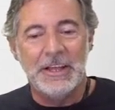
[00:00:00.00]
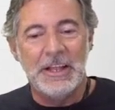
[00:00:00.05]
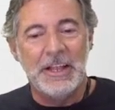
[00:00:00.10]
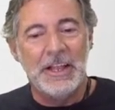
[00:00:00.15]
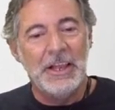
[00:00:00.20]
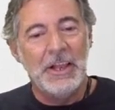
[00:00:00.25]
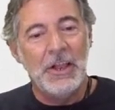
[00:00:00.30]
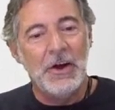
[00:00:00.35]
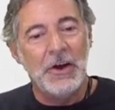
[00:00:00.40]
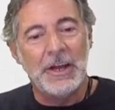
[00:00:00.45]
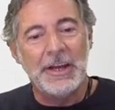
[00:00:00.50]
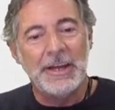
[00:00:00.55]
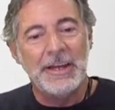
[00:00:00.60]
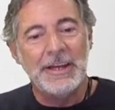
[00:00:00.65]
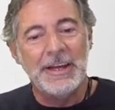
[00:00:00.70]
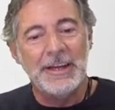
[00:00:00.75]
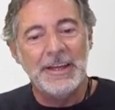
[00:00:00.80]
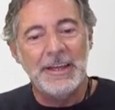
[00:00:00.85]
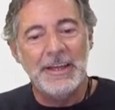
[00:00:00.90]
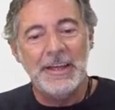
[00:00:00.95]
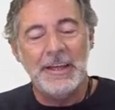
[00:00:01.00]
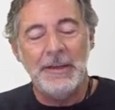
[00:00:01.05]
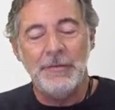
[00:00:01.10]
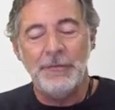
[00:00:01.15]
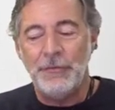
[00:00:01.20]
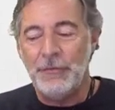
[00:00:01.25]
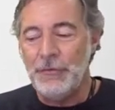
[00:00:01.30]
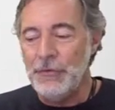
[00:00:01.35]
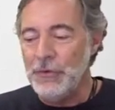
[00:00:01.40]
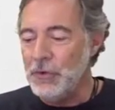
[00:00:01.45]
Look,
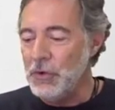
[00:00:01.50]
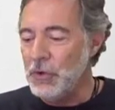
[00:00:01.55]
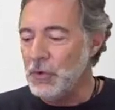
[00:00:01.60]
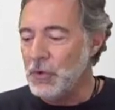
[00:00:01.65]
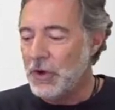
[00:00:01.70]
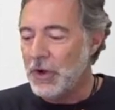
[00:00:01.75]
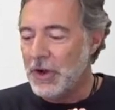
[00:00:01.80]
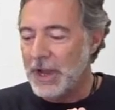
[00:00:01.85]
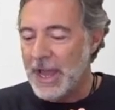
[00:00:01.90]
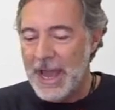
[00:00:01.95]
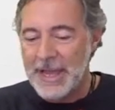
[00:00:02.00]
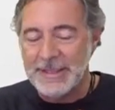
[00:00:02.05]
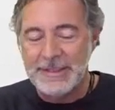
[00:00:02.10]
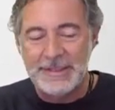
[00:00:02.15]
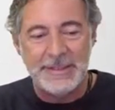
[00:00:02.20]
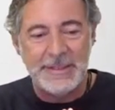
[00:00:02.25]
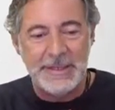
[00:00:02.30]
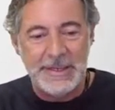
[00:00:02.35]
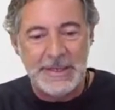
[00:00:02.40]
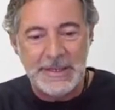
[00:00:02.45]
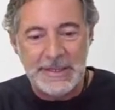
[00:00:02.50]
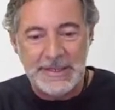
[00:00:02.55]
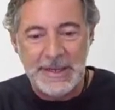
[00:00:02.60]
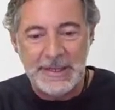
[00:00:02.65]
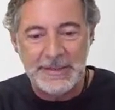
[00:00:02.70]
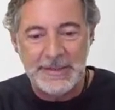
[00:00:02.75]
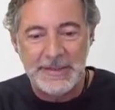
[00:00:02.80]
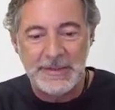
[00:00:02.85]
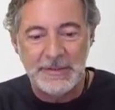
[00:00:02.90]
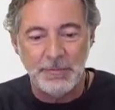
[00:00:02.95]
if you look at
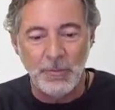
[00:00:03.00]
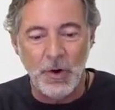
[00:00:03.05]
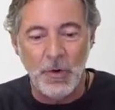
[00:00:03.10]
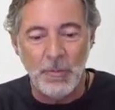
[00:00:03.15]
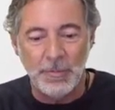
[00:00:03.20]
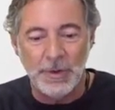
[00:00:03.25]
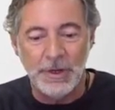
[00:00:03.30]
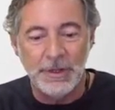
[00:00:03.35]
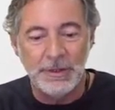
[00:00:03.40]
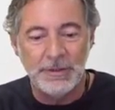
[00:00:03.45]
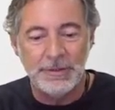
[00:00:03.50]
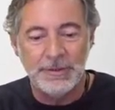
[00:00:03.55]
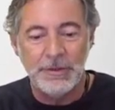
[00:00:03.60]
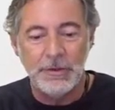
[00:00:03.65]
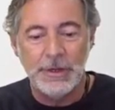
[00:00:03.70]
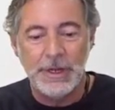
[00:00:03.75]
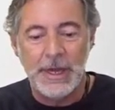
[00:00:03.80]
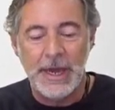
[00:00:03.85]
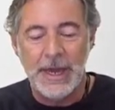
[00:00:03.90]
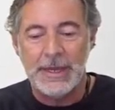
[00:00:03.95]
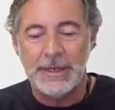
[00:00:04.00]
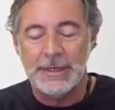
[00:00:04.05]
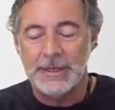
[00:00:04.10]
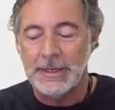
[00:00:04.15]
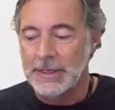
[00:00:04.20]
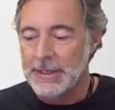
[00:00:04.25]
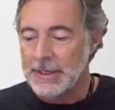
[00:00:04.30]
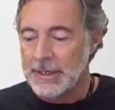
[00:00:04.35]
this moment, you can